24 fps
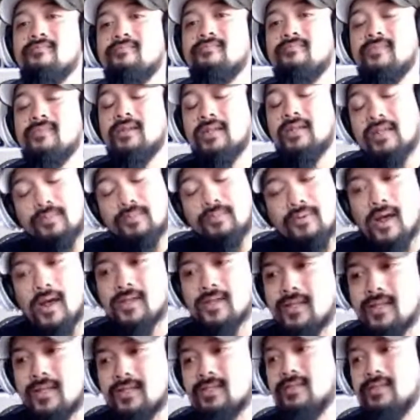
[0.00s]
in the
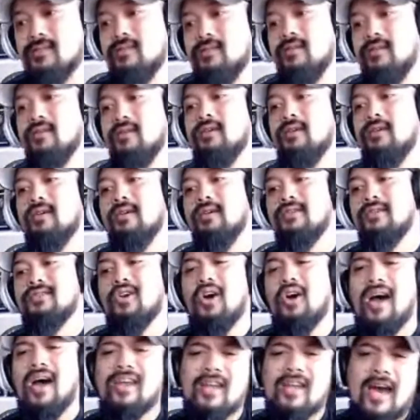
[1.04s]
process.
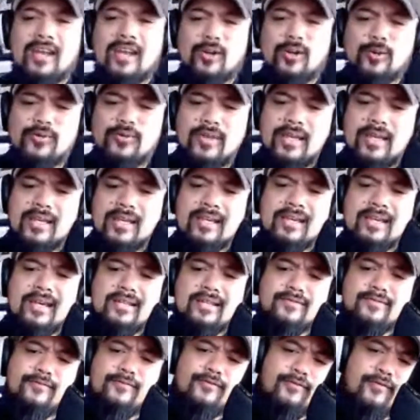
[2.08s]
So I don't think
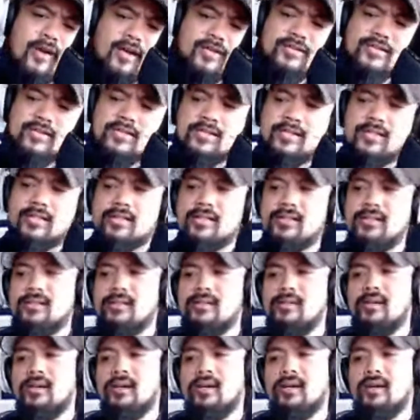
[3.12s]
it's fraudulent.
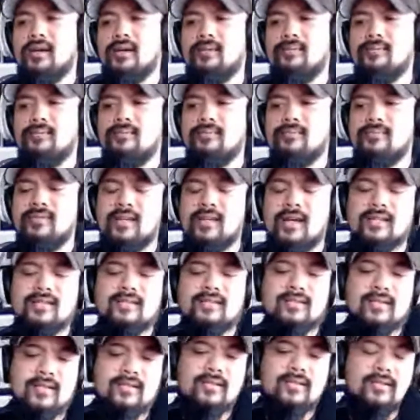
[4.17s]

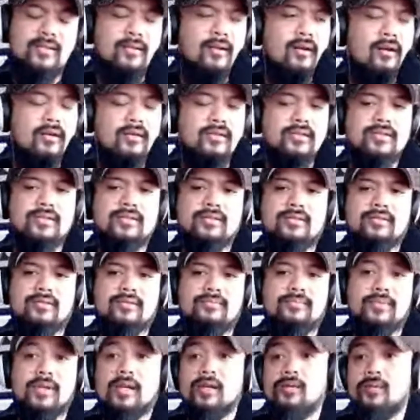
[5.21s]
That's a little harsh.
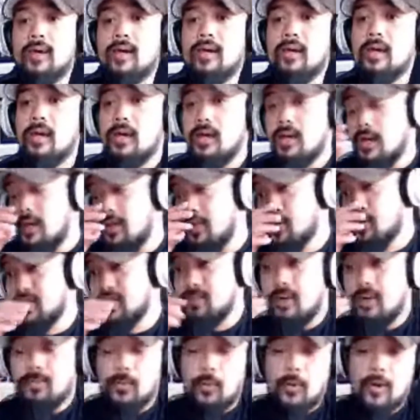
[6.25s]
But anyway, those
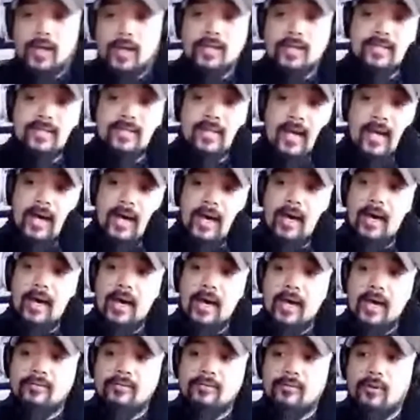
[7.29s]
are my points.
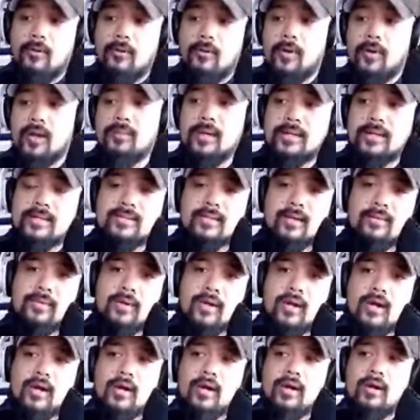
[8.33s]
I don't want to make this
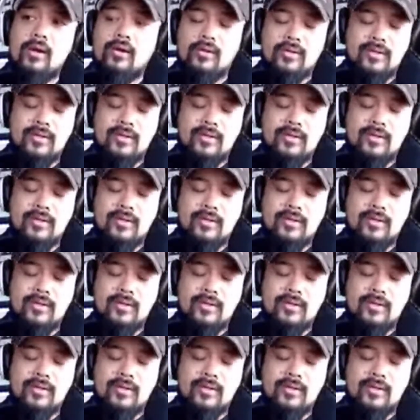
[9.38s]
seminar.